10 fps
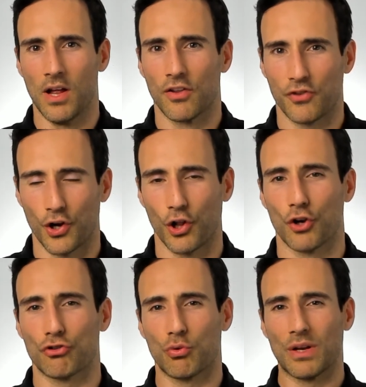So you
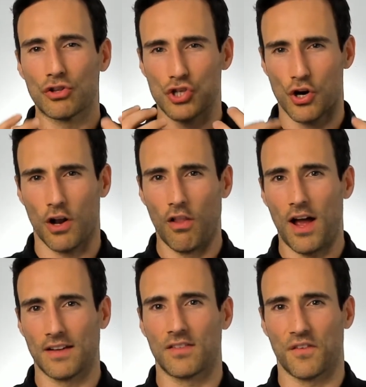learn to
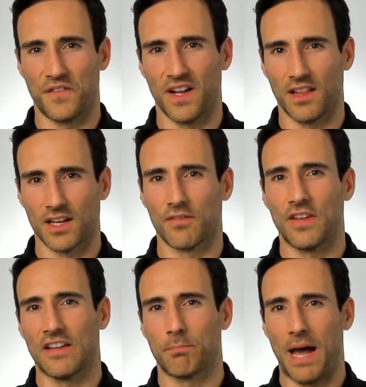internalize the feeling of
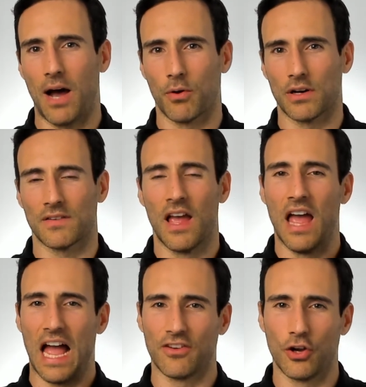these powers,
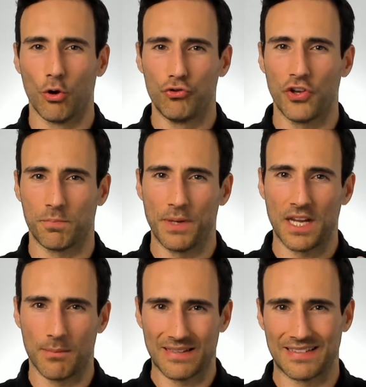and you don't just
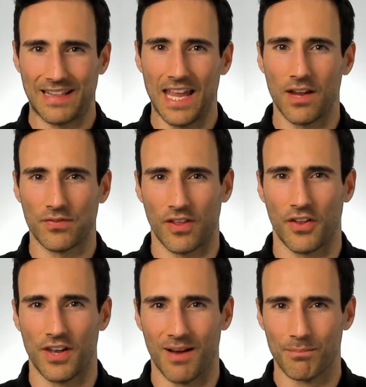become a slave to the
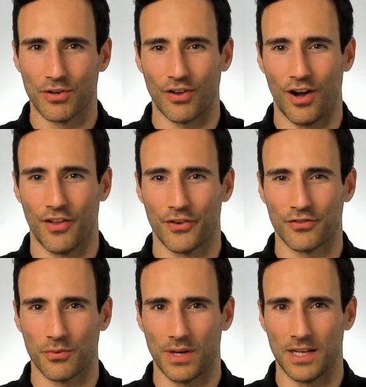numbers on the
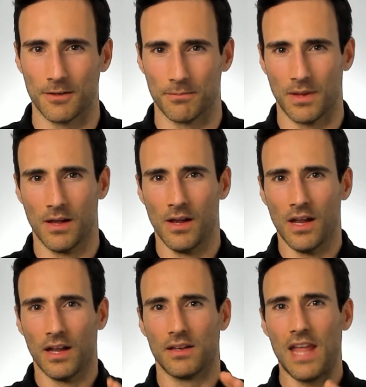screen.
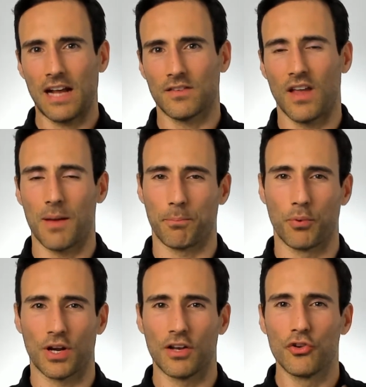Next up, we're
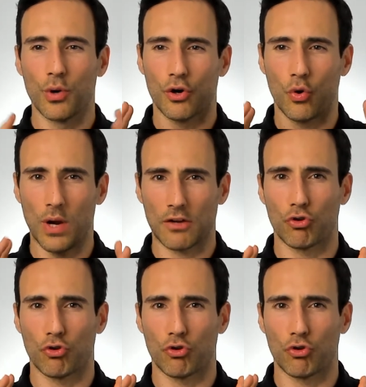going to do a quick